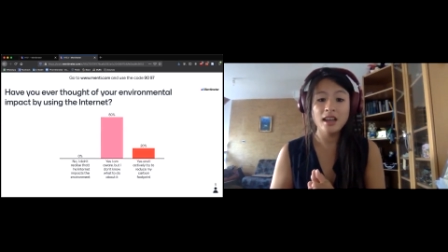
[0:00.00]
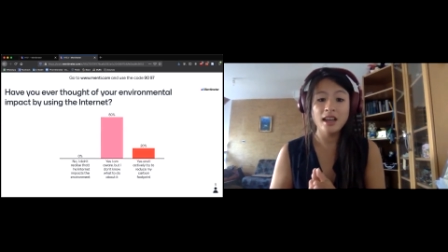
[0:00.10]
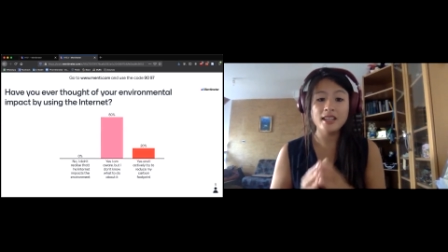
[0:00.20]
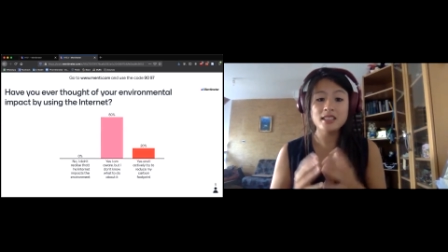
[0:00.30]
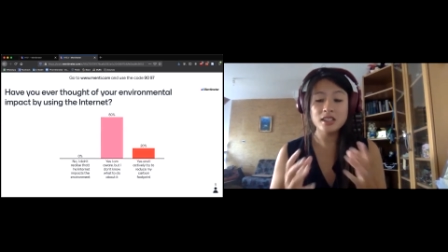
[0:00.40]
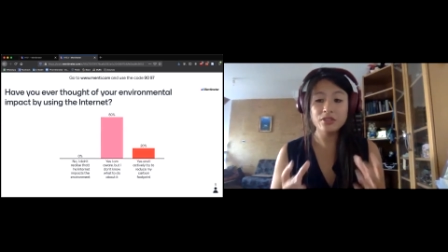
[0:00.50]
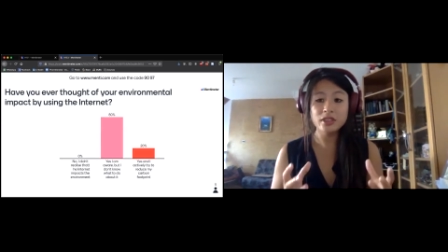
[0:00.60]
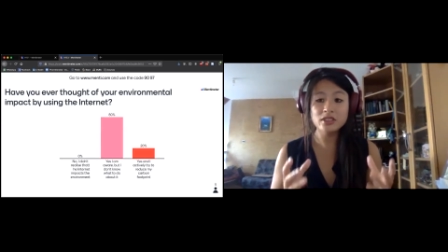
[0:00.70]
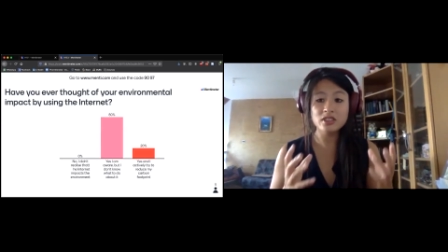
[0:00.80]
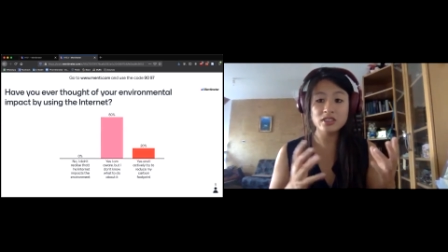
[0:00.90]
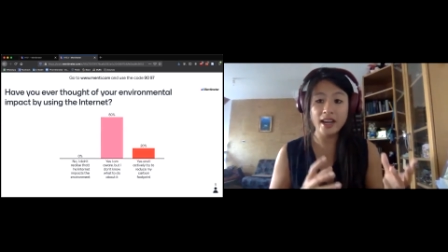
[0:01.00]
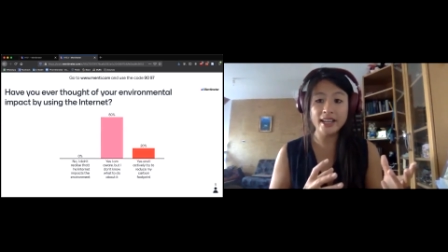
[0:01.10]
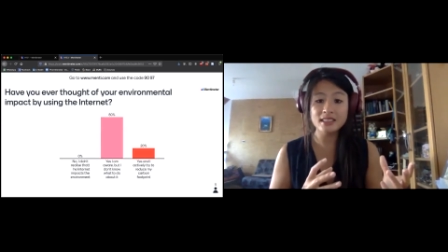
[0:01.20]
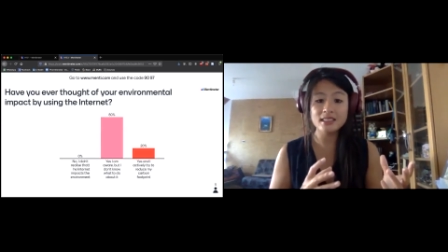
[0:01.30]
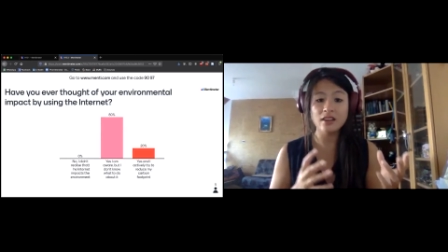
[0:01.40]
And different
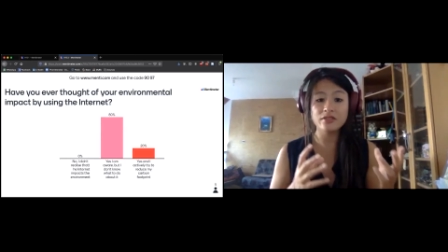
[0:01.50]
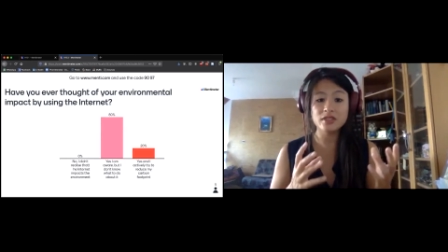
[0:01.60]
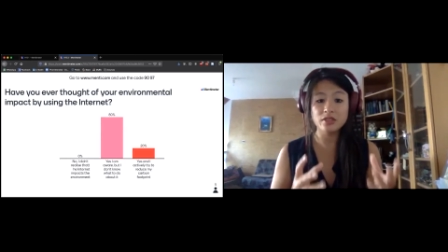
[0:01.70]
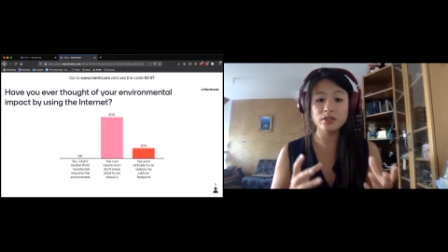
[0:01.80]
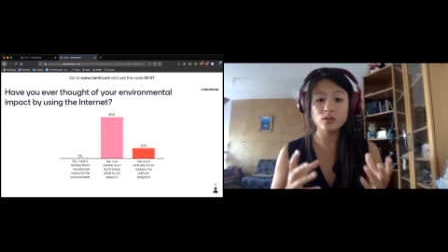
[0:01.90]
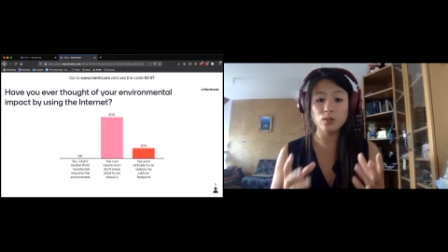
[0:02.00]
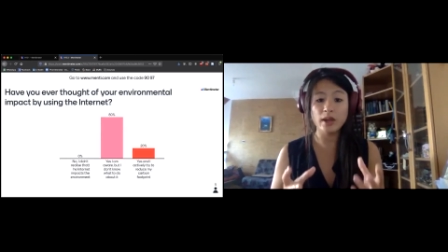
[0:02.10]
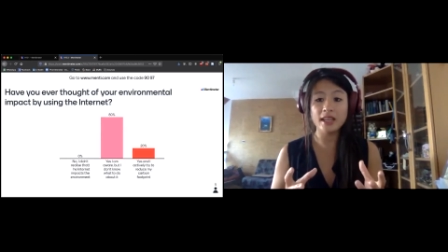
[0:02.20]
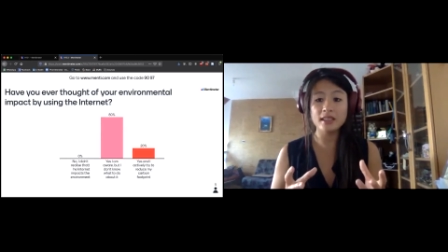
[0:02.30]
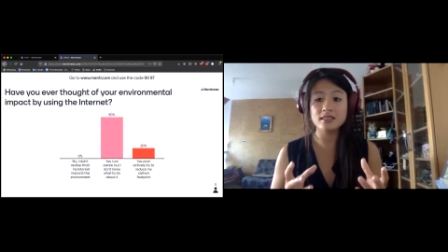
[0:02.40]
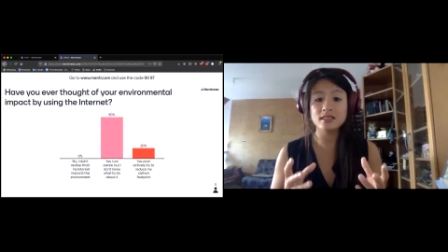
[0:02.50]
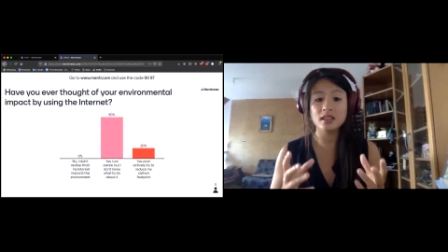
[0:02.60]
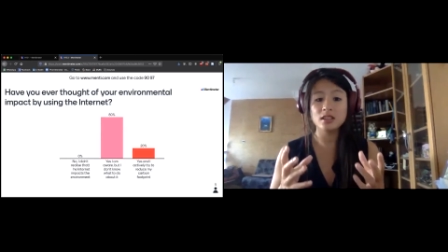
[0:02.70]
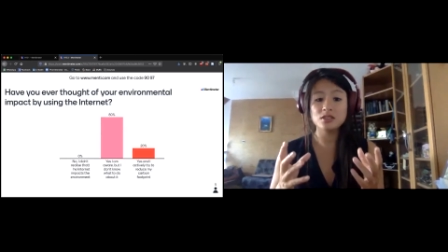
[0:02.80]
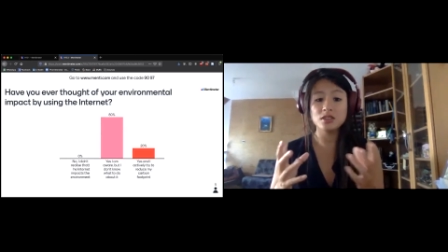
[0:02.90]
societies have different ways
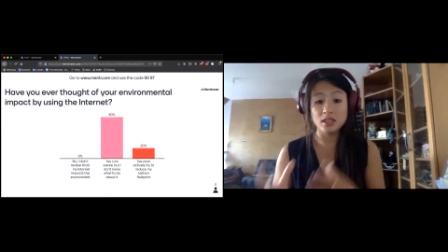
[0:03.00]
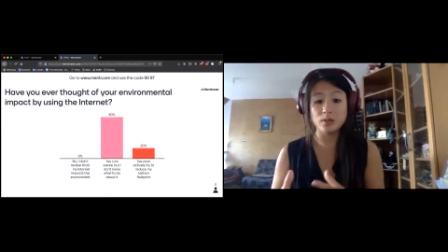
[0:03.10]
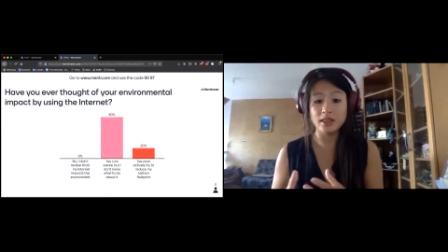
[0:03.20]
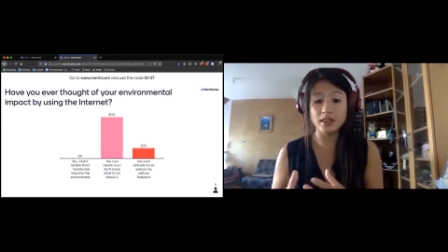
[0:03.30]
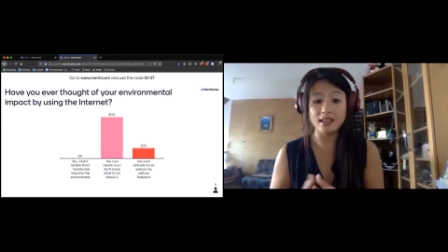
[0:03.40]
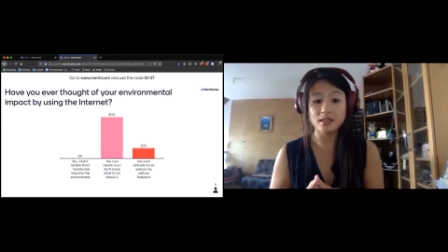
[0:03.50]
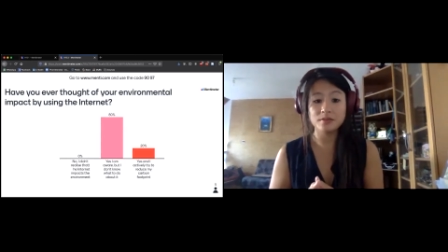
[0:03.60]
to deal with that.